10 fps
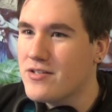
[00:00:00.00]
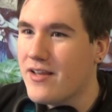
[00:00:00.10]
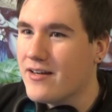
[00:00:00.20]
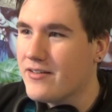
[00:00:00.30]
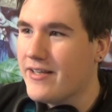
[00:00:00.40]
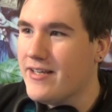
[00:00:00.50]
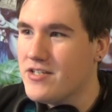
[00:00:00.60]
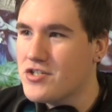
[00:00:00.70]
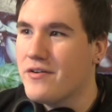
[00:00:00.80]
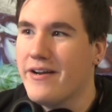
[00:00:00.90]
There's a lot of
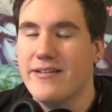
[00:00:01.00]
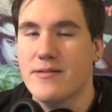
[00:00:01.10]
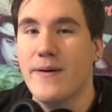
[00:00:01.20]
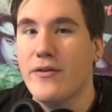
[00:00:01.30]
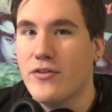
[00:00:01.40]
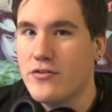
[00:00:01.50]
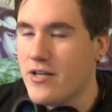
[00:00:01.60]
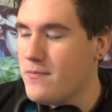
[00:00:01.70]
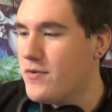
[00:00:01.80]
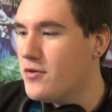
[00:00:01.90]
like Easter eggs about
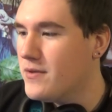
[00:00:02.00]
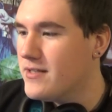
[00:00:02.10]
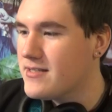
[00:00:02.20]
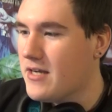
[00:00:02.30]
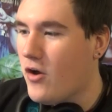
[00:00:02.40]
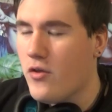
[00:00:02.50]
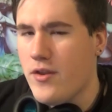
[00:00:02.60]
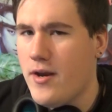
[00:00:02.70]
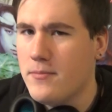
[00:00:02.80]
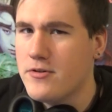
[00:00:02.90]
their debut in this, like
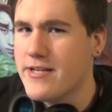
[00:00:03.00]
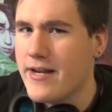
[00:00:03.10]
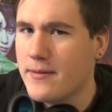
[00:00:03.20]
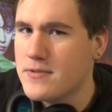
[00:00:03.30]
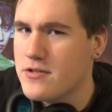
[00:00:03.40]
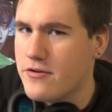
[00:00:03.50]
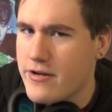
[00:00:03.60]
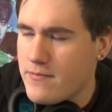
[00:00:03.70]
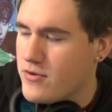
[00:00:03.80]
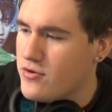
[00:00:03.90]
all the numbers add up to
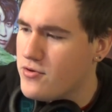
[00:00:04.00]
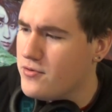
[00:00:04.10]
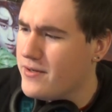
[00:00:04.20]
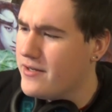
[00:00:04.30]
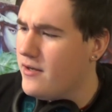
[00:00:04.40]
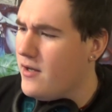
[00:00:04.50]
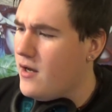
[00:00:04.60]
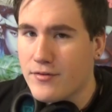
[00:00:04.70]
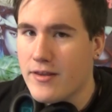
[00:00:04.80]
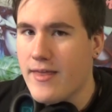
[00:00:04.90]
their debut and
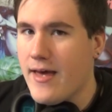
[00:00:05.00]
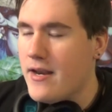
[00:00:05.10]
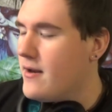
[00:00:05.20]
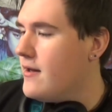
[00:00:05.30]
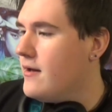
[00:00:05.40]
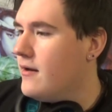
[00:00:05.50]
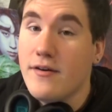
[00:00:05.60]
stuff like that.